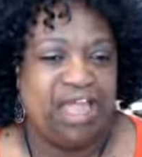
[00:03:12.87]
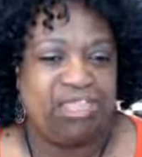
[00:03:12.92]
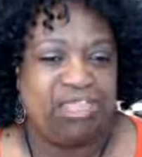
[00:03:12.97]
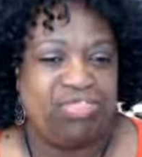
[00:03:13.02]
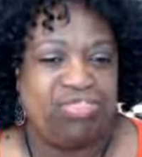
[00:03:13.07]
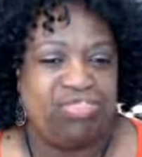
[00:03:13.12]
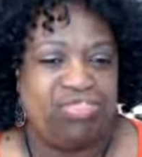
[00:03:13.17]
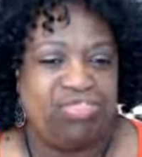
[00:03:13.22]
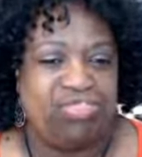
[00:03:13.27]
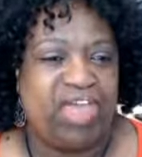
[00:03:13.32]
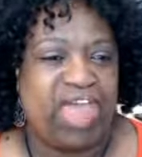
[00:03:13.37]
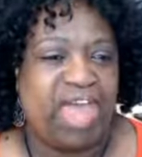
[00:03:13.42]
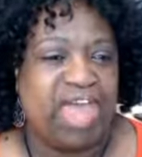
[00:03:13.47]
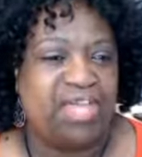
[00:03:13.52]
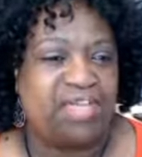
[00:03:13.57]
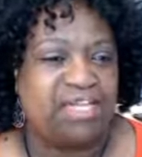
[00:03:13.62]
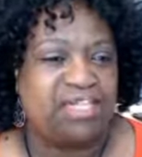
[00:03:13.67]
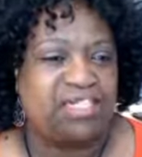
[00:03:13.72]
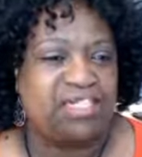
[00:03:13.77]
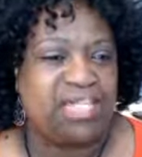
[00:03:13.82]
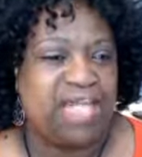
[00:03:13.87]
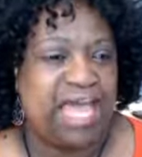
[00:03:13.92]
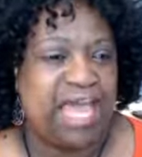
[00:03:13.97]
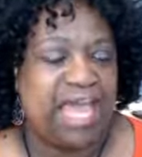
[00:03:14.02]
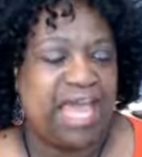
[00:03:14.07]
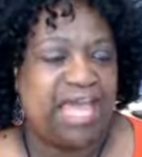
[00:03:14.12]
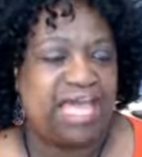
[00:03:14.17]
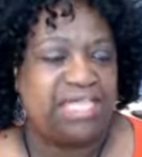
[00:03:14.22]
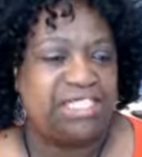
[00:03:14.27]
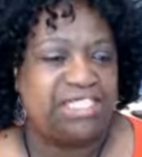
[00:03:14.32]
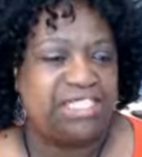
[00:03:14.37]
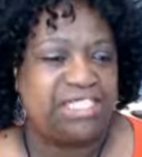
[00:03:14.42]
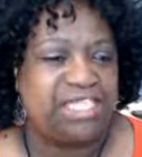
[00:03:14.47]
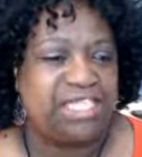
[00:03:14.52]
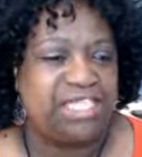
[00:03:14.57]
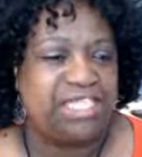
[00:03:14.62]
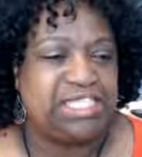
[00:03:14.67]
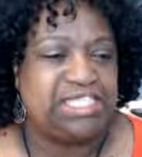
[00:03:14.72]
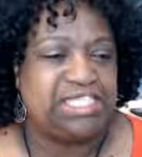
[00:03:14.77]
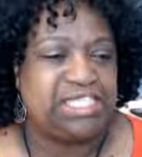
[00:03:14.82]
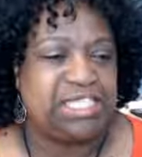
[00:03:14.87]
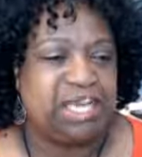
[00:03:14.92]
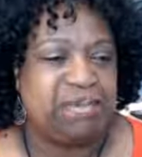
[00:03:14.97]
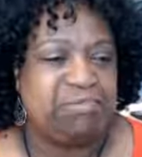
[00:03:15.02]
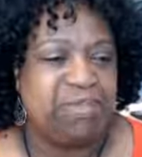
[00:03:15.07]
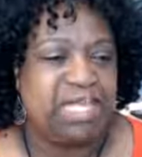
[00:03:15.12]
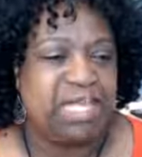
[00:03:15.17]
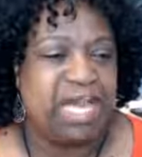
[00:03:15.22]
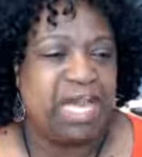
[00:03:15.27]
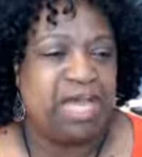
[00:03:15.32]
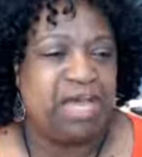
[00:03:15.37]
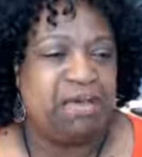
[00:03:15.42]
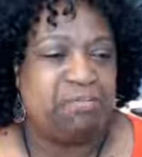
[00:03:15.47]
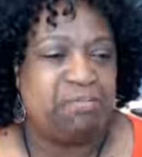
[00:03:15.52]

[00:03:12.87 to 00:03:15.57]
That class is coming up.